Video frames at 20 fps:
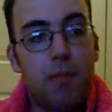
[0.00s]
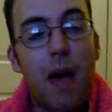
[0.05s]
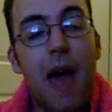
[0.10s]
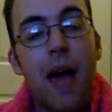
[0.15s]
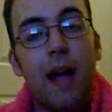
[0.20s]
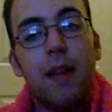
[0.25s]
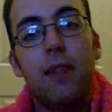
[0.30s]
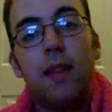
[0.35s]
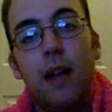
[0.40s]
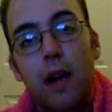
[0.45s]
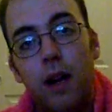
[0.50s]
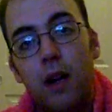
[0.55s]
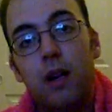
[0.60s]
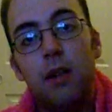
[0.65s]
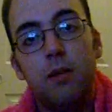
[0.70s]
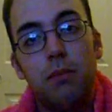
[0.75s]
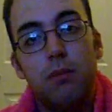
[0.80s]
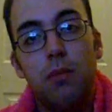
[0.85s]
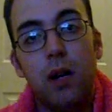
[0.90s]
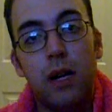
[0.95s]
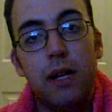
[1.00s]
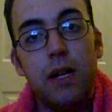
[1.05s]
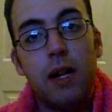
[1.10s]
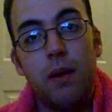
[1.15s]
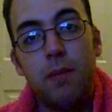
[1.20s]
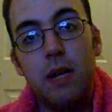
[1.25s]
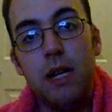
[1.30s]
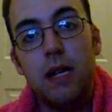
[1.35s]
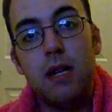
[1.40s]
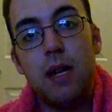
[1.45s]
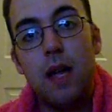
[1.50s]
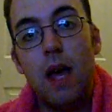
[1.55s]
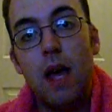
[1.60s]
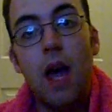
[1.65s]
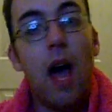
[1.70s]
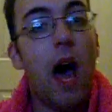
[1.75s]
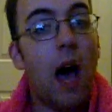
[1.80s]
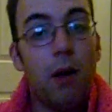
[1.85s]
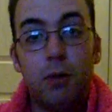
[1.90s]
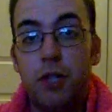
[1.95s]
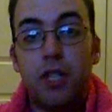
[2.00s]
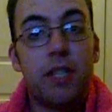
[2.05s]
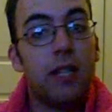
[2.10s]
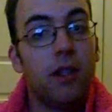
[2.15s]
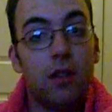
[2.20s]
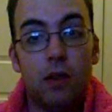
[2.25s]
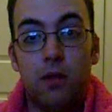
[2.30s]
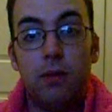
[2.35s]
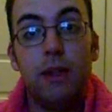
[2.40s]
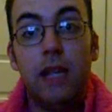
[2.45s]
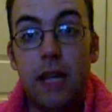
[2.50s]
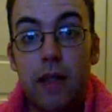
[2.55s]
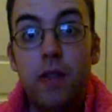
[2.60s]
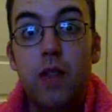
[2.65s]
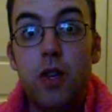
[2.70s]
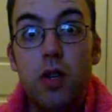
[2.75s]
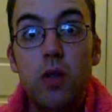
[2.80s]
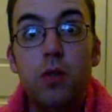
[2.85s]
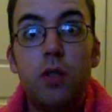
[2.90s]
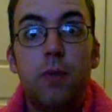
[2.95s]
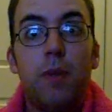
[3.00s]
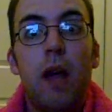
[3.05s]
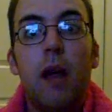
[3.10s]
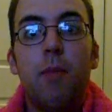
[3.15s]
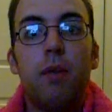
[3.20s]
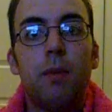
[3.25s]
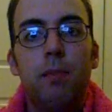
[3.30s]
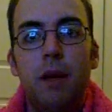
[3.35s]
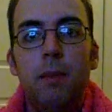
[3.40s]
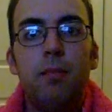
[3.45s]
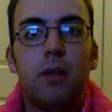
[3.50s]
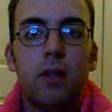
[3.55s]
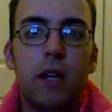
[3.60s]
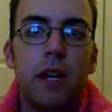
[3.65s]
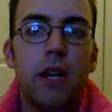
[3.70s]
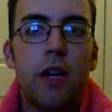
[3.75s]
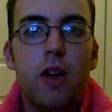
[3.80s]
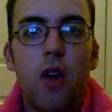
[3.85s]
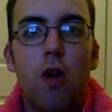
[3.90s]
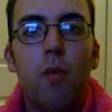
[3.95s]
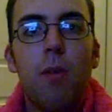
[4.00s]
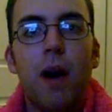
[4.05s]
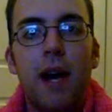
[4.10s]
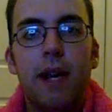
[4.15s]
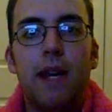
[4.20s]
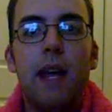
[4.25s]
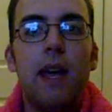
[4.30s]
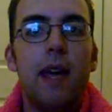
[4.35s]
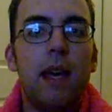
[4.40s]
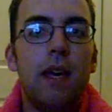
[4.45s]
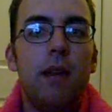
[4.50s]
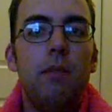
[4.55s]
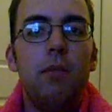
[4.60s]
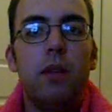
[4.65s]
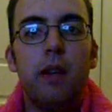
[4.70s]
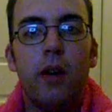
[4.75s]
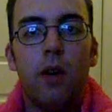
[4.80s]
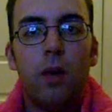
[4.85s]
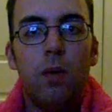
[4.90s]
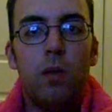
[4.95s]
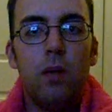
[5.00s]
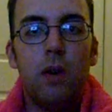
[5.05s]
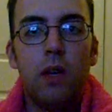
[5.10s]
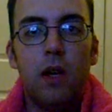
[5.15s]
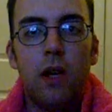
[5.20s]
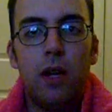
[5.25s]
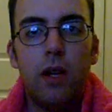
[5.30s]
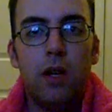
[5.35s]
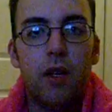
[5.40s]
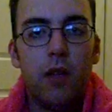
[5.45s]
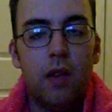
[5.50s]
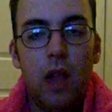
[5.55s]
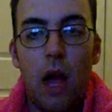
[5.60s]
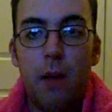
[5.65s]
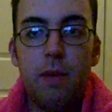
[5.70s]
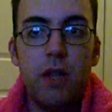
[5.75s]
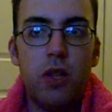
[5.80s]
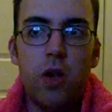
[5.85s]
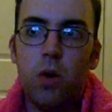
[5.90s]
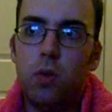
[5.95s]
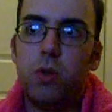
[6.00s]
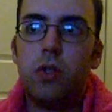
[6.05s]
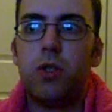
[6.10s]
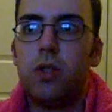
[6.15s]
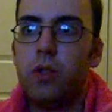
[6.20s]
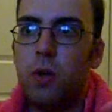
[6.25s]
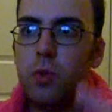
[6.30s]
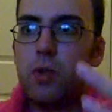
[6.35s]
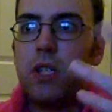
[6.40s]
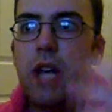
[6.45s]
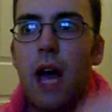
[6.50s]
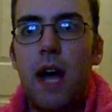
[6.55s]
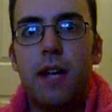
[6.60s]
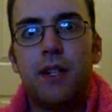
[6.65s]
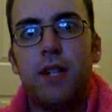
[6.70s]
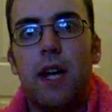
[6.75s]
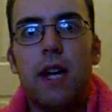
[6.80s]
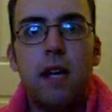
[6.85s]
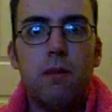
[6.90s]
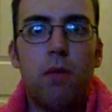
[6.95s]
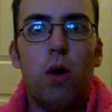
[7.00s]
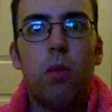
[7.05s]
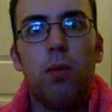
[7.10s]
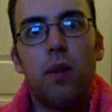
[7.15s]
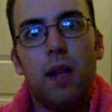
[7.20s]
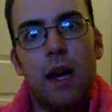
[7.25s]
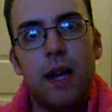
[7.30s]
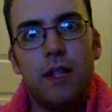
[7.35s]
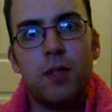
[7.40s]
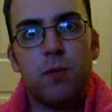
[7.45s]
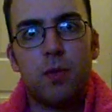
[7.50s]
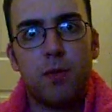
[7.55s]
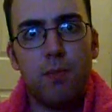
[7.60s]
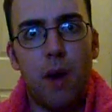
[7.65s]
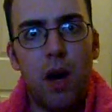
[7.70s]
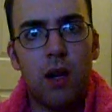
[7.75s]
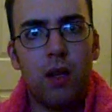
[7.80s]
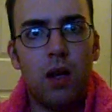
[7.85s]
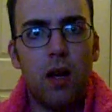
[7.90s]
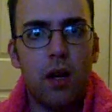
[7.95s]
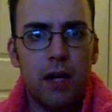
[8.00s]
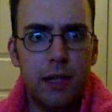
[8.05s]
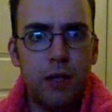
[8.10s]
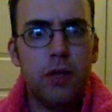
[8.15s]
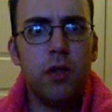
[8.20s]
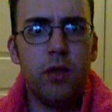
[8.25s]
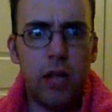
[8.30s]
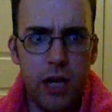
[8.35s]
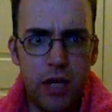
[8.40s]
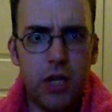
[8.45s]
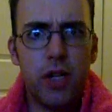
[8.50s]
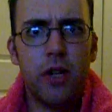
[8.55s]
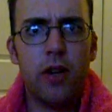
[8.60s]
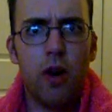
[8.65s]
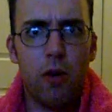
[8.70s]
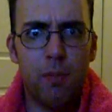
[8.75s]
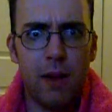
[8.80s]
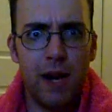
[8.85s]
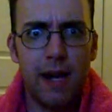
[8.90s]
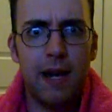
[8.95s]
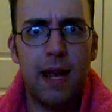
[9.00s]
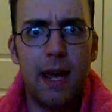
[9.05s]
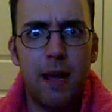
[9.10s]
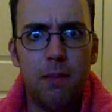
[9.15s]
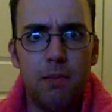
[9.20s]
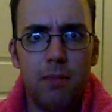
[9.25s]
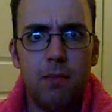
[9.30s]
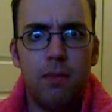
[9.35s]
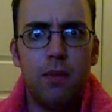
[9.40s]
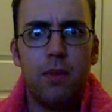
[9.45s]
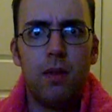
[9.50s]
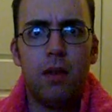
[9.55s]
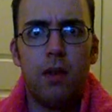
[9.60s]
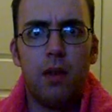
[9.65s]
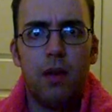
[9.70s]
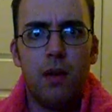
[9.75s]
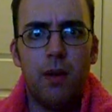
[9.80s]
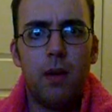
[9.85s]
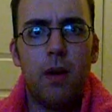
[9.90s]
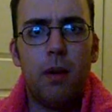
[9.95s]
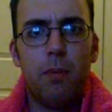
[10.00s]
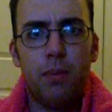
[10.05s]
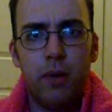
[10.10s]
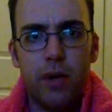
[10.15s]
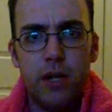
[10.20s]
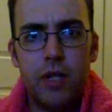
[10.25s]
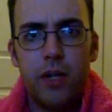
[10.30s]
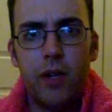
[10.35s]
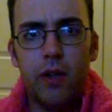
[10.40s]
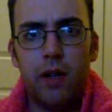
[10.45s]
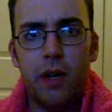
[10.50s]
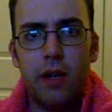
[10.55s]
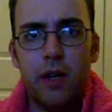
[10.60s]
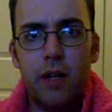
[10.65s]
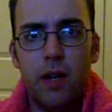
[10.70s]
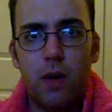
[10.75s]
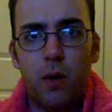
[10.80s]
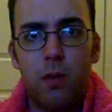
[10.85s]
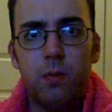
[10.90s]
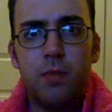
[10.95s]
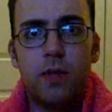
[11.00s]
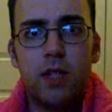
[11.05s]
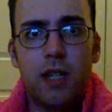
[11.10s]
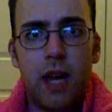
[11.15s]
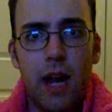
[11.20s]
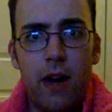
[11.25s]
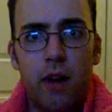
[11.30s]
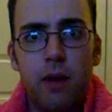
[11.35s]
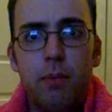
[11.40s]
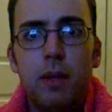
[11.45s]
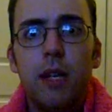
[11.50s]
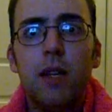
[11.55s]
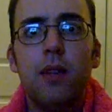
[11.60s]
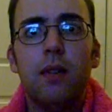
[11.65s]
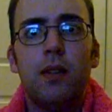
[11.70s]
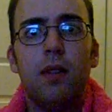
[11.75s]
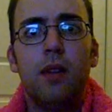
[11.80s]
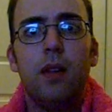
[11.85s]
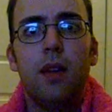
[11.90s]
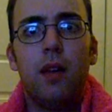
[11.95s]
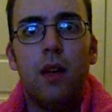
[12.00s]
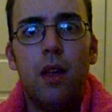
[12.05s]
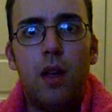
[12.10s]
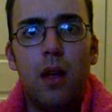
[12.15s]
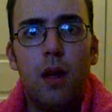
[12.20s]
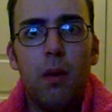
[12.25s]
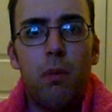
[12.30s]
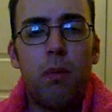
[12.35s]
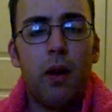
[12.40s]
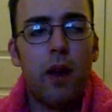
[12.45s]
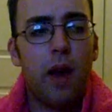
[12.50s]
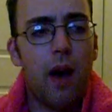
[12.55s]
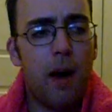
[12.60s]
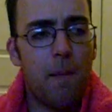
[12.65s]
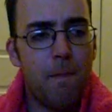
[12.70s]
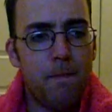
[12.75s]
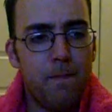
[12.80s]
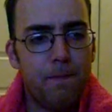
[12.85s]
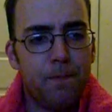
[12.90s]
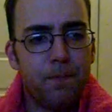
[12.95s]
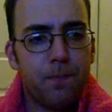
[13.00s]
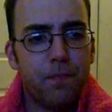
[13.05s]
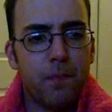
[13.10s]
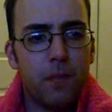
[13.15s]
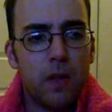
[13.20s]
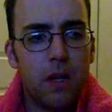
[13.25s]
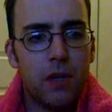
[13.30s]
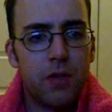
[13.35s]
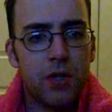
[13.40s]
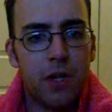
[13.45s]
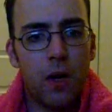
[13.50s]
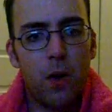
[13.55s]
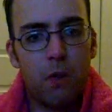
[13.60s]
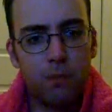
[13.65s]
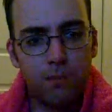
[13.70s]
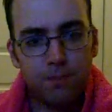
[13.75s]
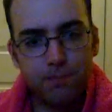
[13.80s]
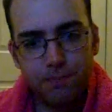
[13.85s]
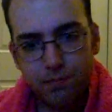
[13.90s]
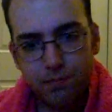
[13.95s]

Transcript: back there, but I mean, I was still in the newspaper. People are gonna know my name, you know. I mean, those guys I immobilized and was monologuing to, they sure know my name. I'm pretty sure they're, you know, scared of me. But so